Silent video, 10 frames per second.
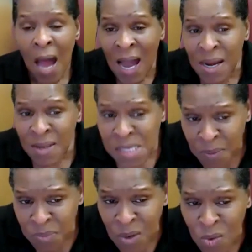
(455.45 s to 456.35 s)
Either
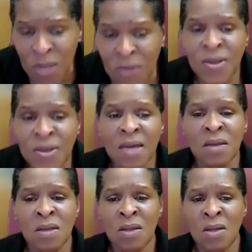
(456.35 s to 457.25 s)
something we've
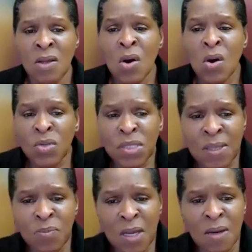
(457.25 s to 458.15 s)
done or
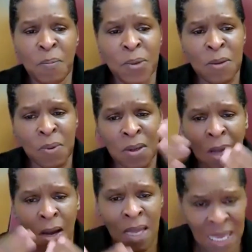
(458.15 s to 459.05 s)
something the people
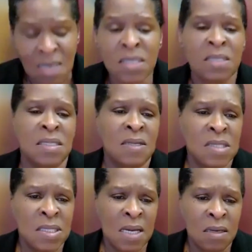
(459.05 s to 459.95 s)
against us
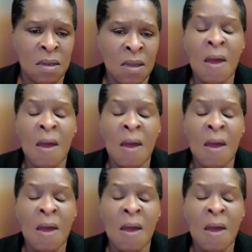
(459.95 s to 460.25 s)
has done.